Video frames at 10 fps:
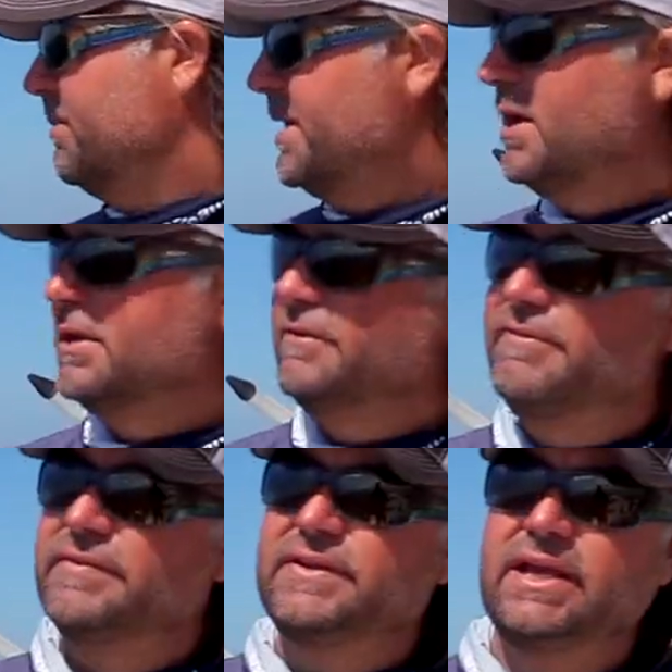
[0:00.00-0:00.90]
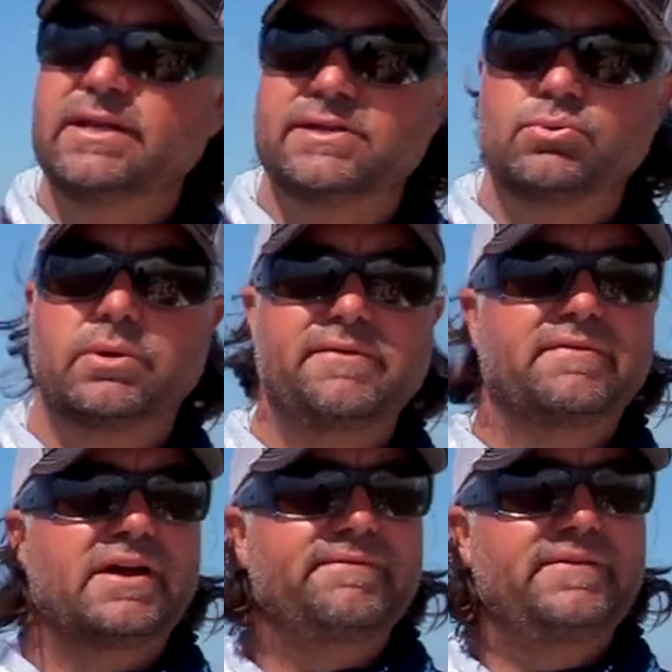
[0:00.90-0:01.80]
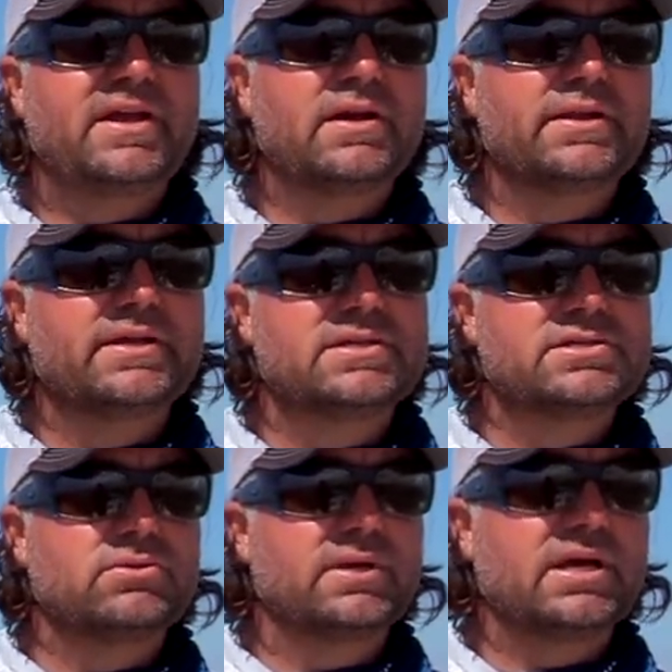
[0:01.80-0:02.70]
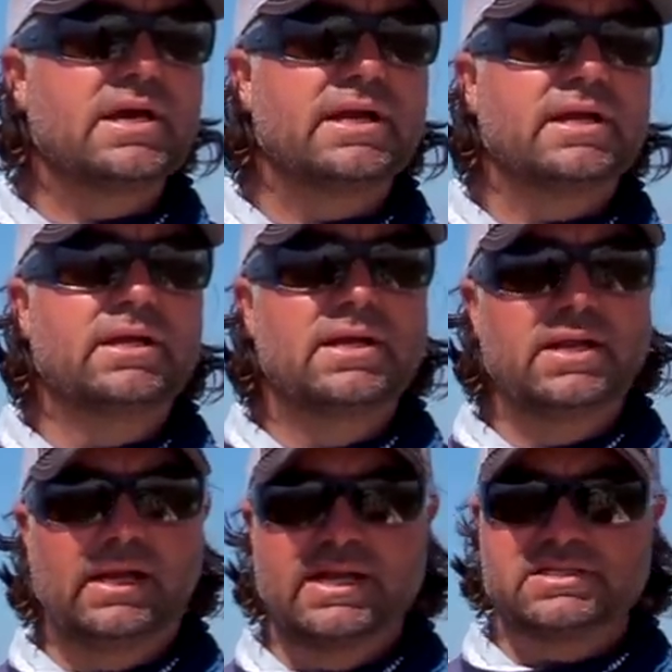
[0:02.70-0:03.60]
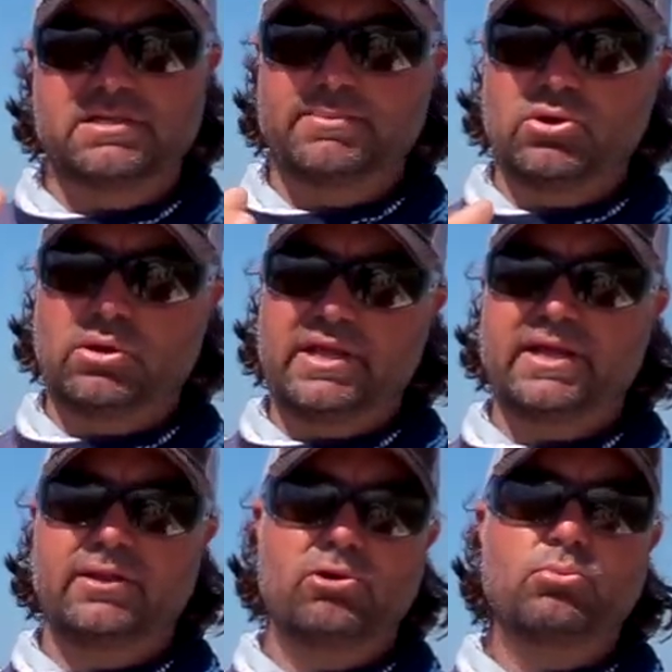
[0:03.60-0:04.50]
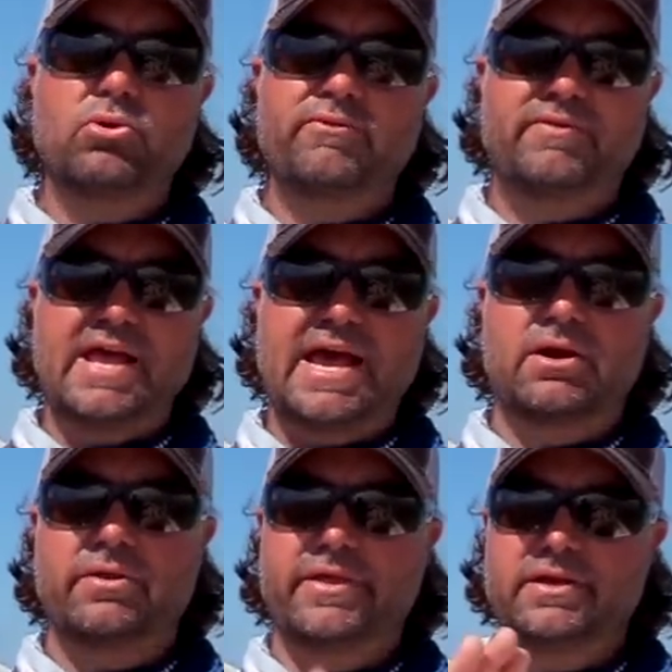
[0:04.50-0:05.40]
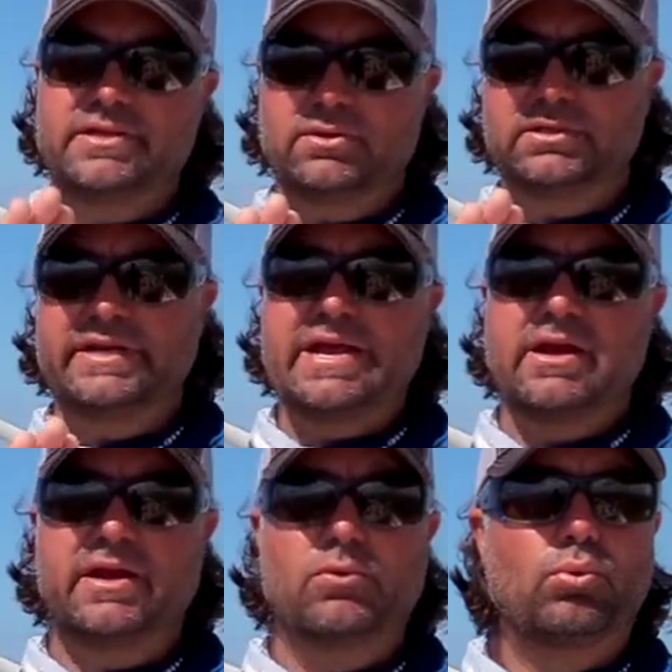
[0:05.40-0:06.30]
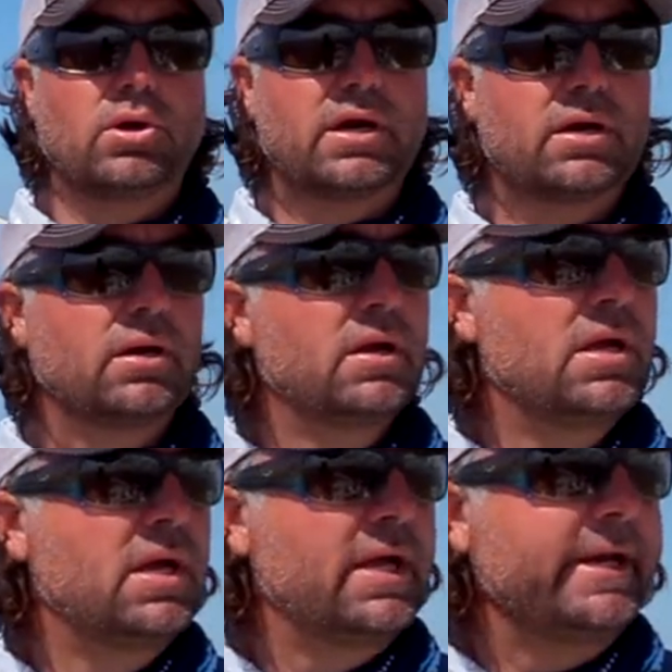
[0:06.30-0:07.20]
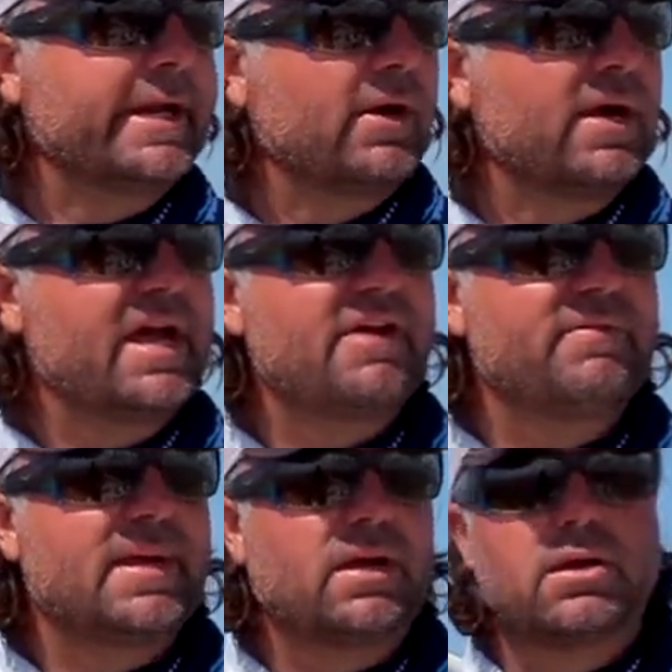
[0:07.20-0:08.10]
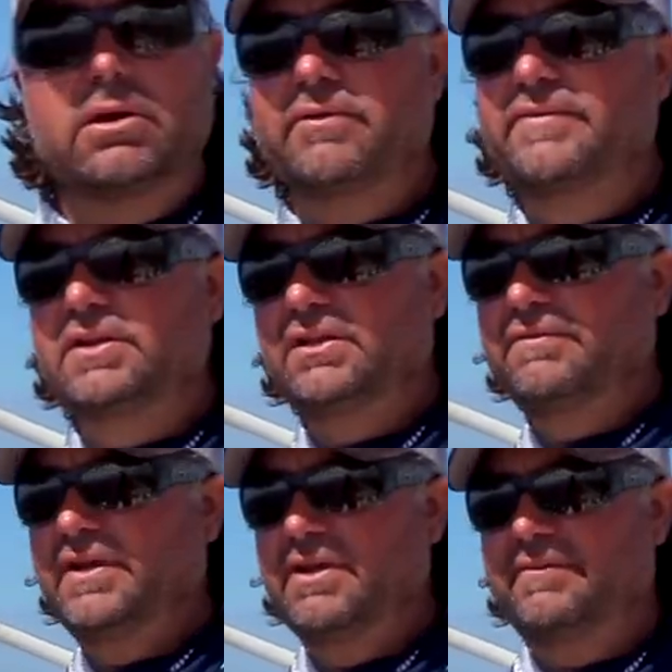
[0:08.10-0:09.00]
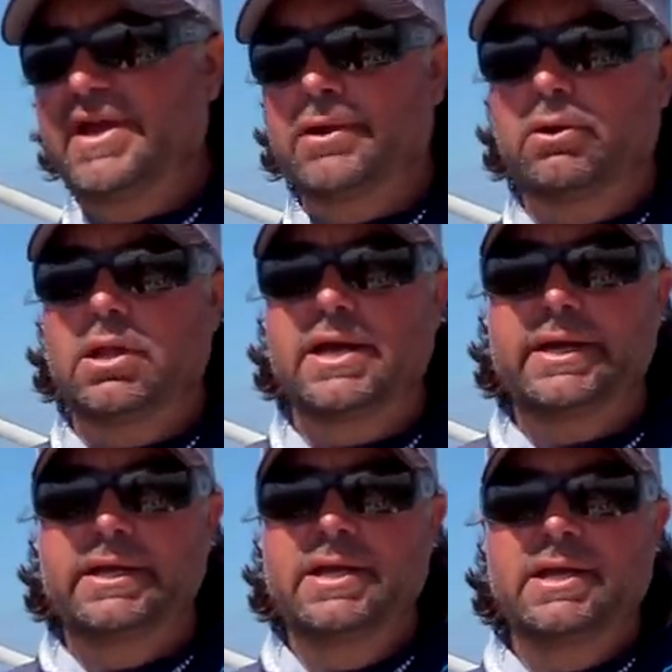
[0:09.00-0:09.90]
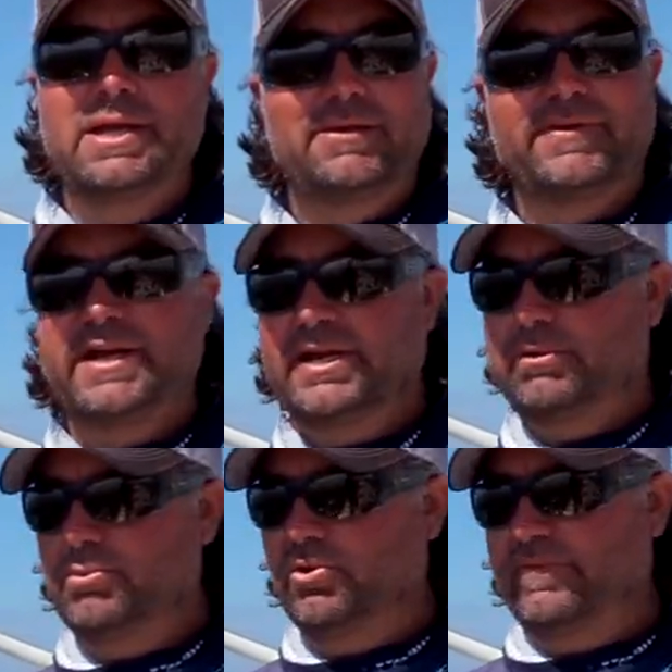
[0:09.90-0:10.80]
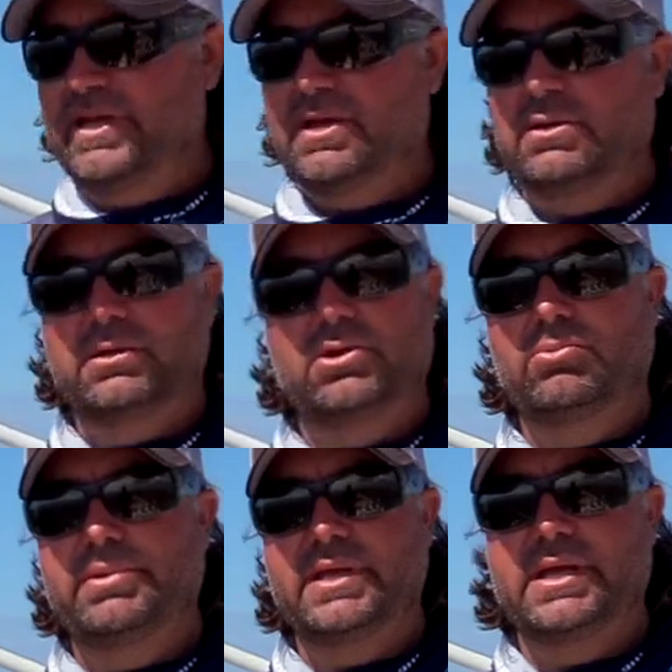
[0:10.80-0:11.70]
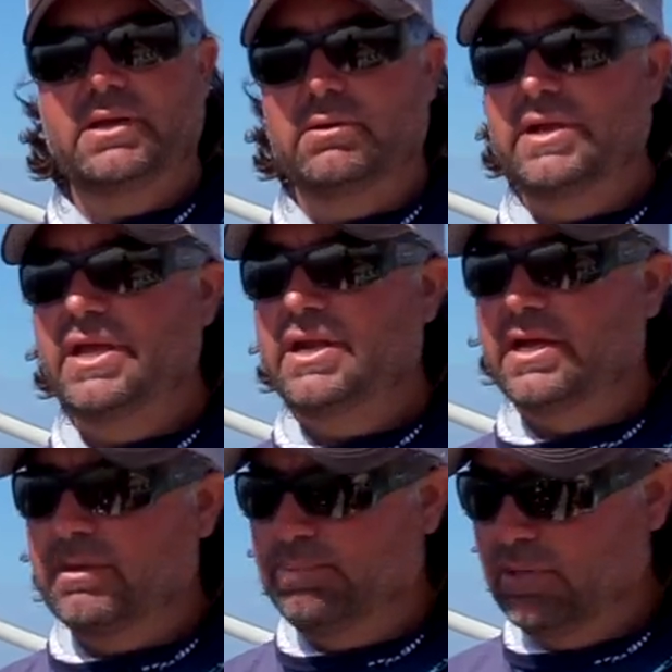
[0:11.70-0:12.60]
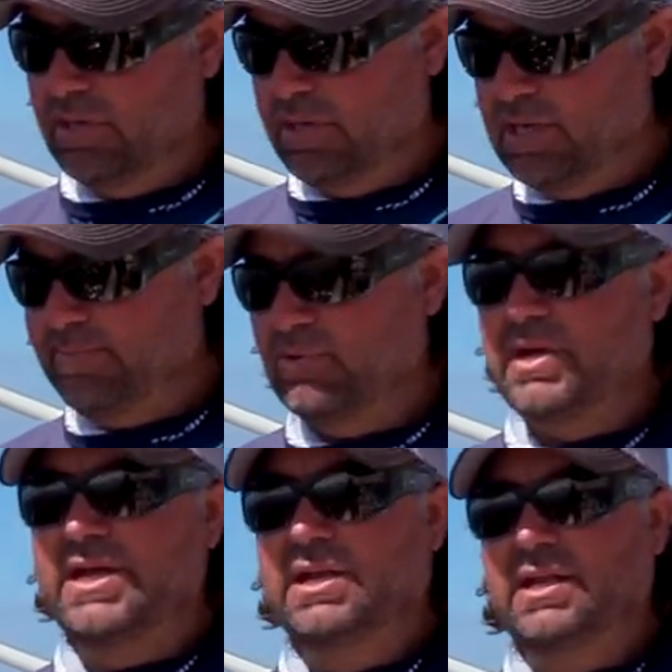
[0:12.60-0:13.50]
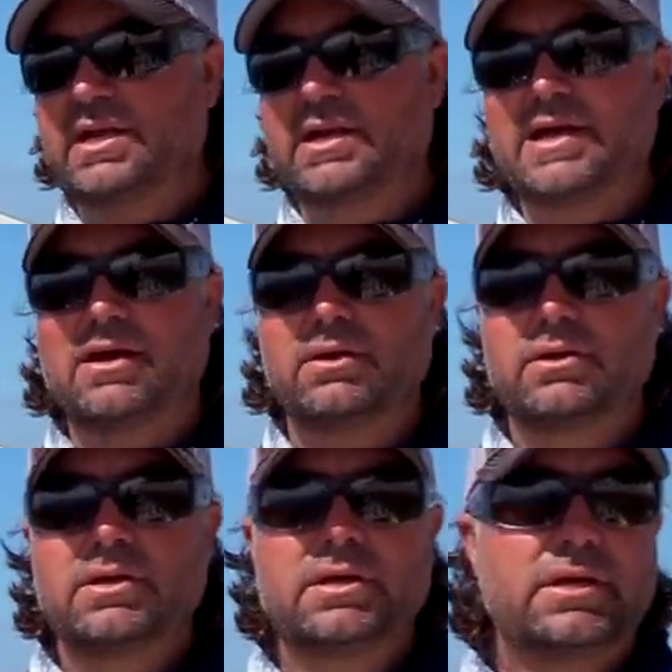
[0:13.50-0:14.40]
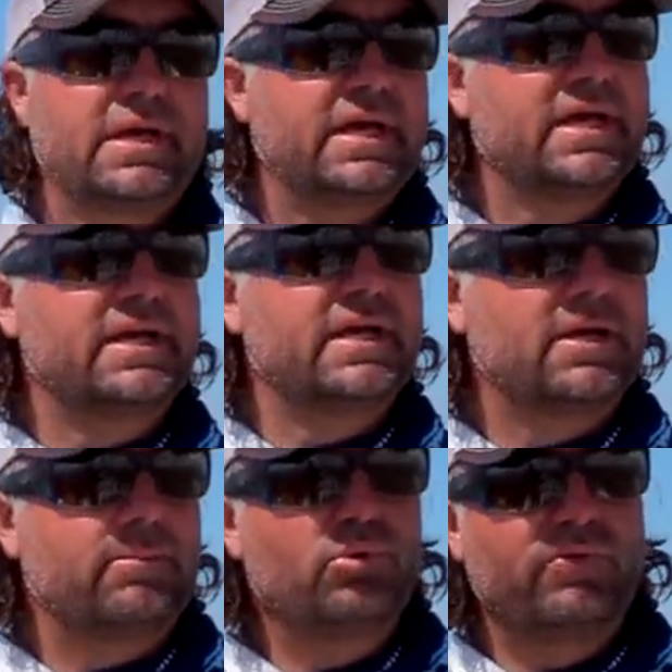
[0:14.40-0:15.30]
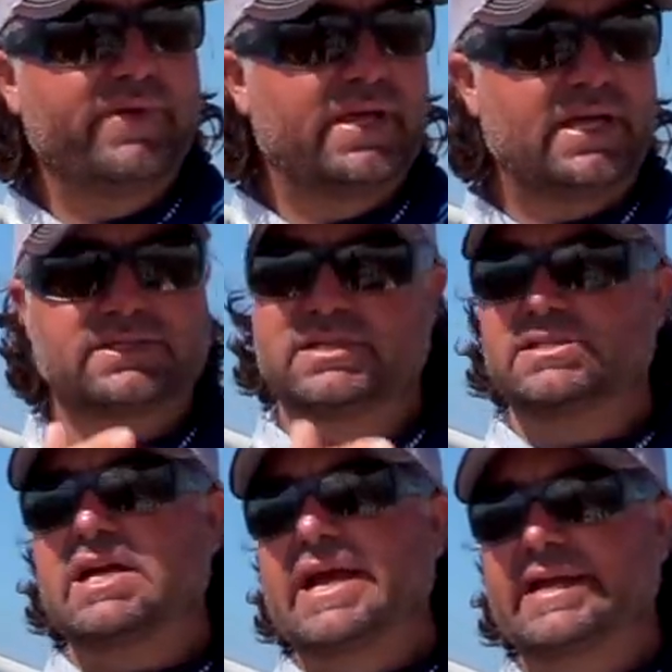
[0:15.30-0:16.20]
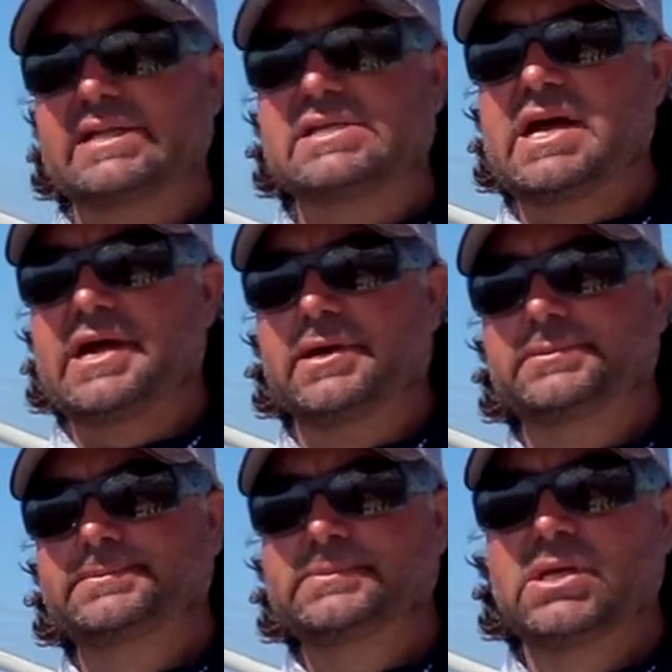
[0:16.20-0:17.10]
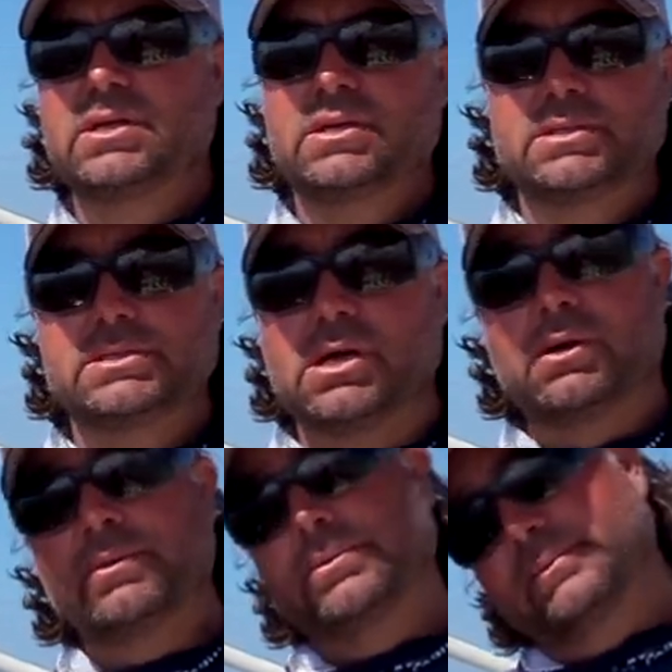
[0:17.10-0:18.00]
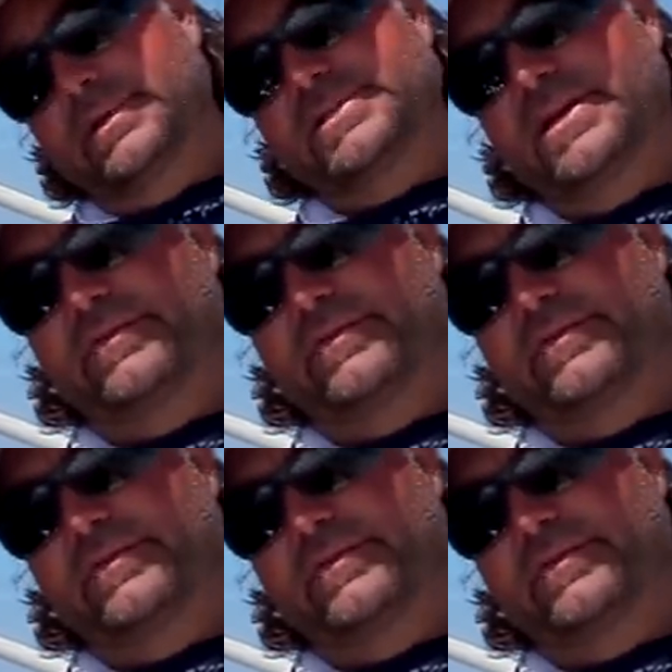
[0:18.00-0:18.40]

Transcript: about 15 to 25 feet on this, so it kinda lets the boat lay a little more flatter than tilted down in the water. Now I have about 150 feet of anchor line. If I need to move out a little bit or in, I can pull it up or I can let it out and move in as this tide gets higher. So, let's see